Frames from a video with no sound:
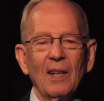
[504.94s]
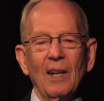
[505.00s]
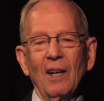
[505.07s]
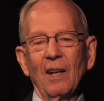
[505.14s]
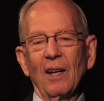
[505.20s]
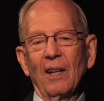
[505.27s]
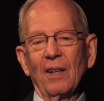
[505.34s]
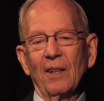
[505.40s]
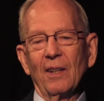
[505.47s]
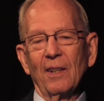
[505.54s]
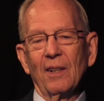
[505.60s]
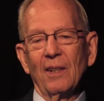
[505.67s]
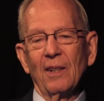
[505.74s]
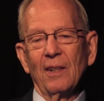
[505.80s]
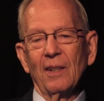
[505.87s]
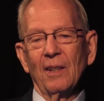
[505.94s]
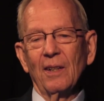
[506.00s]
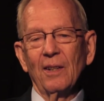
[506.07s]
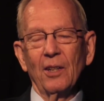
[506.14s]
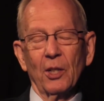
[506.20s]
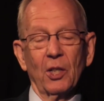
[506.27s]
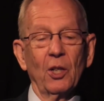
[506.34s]
And
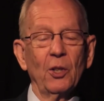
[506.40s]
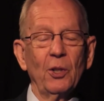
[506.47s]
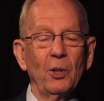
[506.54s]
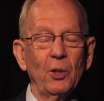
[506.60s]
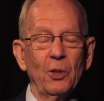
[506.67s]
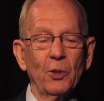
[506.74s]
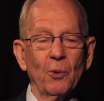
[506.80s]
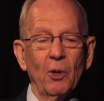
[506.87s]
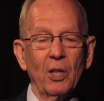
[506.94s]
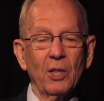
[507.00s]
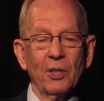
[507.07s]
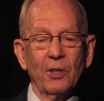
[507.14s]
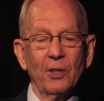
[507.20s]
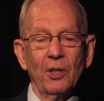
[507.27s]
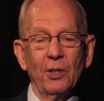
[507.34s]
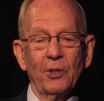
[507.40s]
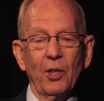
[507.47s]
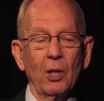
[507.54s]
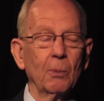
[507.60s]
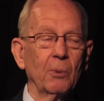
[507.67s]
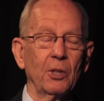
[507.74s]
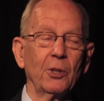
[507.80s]
the good news was the
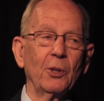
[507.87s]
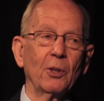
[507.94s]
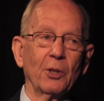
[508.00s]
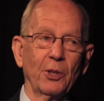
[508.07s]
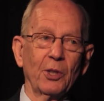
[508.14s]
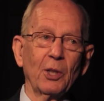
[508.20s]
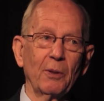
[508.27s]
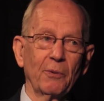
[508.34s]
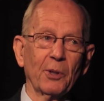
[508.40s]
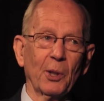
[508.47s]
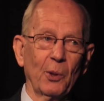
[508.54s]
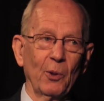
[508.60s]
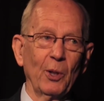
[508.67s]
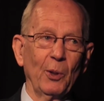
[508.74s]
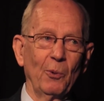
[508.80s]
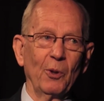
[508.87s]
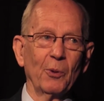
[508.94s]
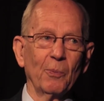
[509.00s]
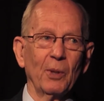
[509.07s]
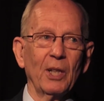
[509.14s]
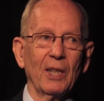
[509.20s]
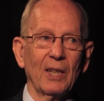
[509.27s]
chairman of the Joint Chiefs agreed
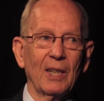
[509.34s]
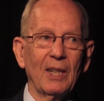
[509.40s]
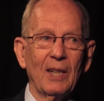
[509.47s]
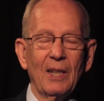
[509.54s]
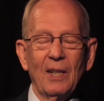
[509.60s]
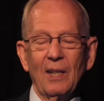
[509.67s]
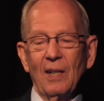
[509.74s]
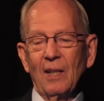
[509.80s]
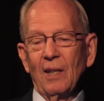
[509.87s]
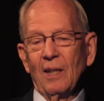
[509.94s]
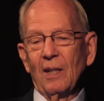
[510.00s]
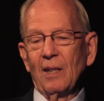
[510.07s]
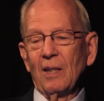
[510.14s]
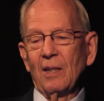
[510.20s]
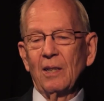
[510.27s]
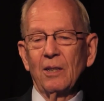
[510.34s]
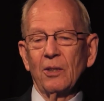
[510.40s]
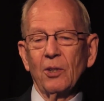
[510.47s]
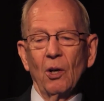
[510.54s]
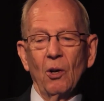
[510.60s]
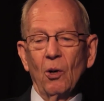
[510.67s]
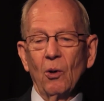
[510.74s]
with me.
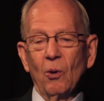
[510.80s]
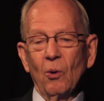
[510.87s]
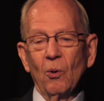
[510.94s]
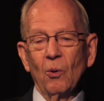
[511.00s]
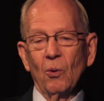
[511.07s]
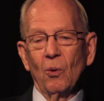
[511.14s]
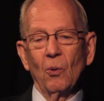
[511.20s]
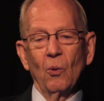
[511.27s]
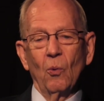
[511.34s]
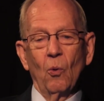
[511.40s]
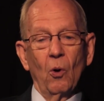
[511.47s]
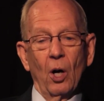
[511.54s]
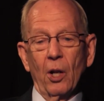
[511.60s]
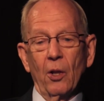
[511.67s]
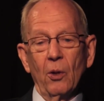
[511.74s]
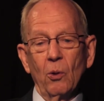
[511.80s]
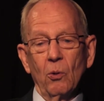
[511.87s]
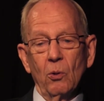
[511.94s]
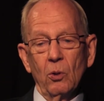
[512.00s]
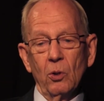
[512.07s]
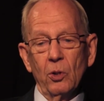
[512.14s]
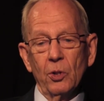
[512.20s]
So one of the
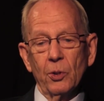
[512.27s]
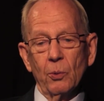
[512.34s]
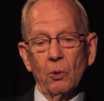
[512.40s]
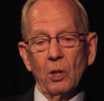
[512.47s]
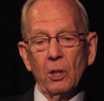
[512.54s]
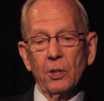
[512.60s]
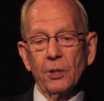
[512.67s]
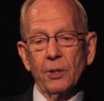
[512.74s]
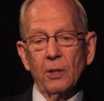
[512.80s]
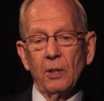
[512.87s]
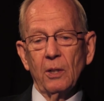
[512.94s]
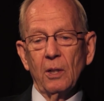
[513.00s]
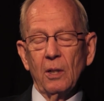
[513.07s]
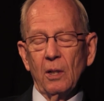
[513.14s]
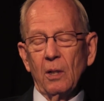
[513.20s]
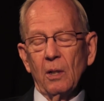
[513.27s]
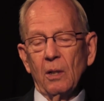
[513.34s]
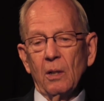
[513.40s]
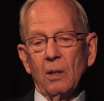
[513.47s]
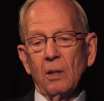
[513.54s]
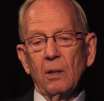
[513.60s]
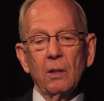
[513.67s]
rules was
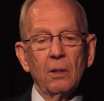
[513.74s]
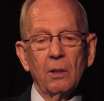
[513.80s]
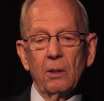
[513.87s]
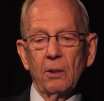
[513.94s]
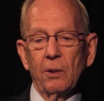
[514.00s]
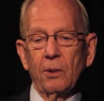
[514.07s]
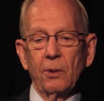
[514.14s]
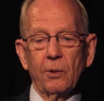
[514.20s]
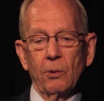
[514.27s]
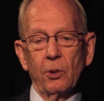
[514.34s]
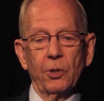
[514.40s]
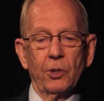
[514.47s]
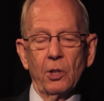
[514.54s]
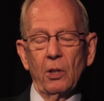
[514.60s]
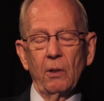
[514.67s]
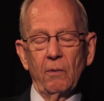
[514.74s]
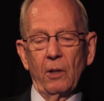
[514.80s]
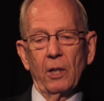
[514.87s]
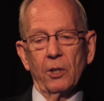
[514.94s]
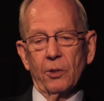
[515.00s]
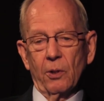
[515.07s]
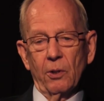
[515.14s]
to achieve
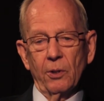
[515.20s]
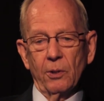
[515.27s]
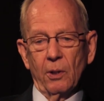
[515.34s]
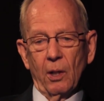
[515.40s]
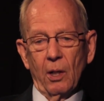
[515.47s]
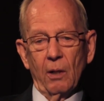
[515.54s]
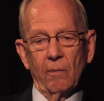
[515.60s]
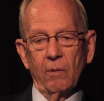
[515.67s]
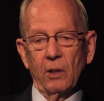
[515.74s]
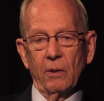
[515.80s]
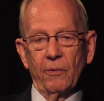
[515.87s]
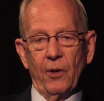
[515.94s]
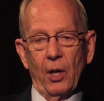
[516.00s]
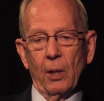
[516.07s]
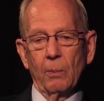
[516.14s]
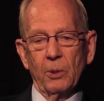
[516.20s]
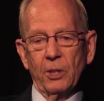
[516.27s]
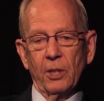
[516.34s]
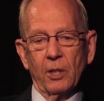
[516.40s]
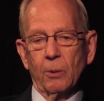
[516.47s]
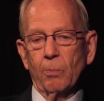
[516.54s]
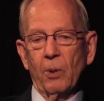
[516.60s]
a certain level of
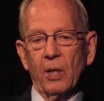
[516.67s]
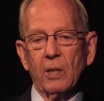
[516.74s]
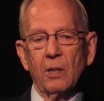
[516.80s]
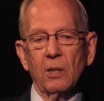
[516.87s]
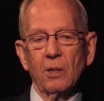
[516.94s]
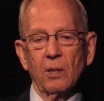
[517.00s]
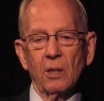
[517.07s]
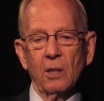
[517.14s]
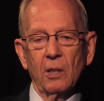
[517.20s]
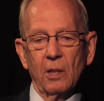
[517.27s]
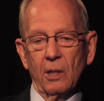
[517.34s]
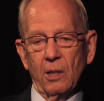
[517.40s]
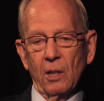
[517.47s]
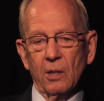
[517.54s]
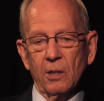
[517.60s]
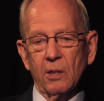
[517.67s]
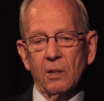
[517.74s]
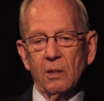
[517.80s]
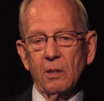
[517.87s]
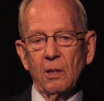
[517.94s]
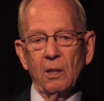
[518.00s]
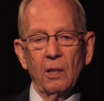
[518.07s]
damage expectancy against
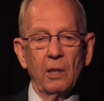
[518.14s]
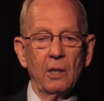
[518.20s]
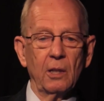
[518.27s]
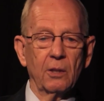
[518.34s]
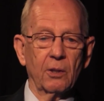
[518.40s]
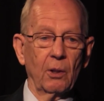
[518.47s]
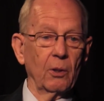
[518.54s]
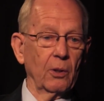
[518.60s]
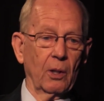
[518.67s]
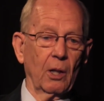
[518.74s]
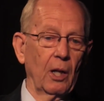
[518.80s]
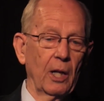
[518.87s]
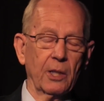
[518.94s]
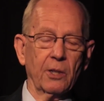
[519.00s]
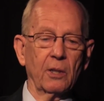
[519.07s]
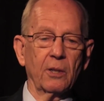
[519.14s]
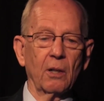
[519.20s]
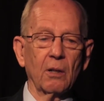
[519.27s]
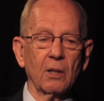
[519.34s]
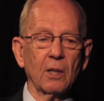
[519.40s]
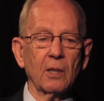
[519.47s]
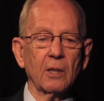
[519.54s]
a certain class of
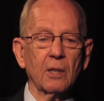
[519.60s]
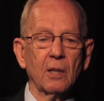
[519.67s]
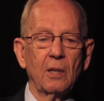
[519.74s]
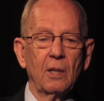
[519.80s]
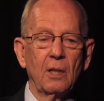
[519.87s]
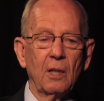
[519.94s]
targets.